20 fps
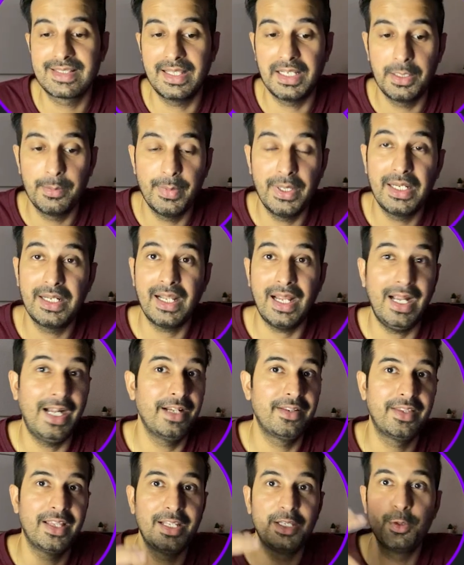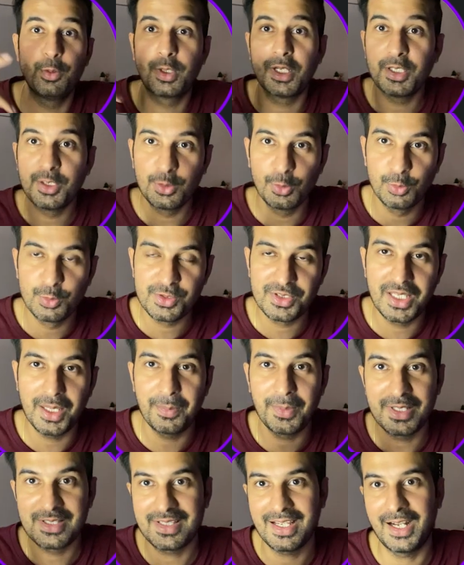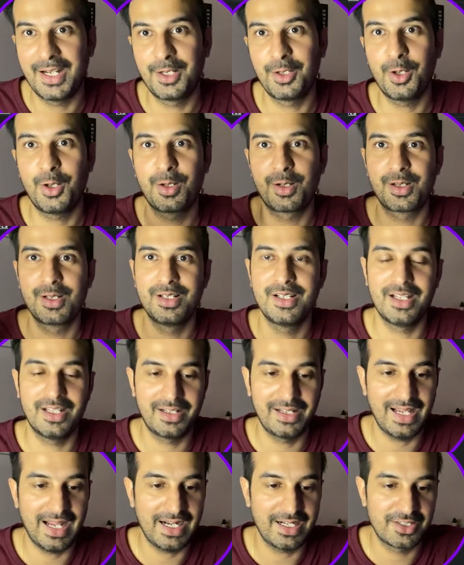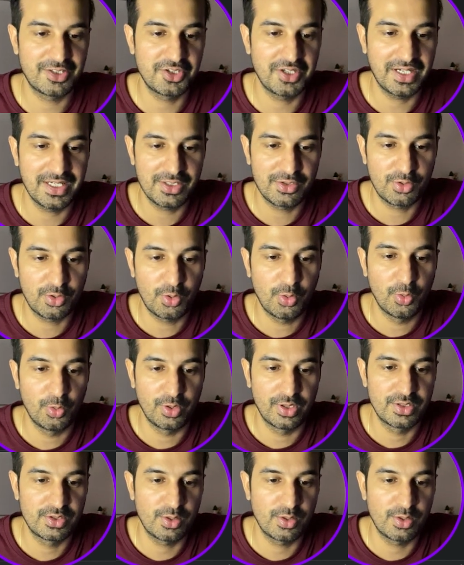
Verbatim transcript: element and then you can use them inside your React.js code.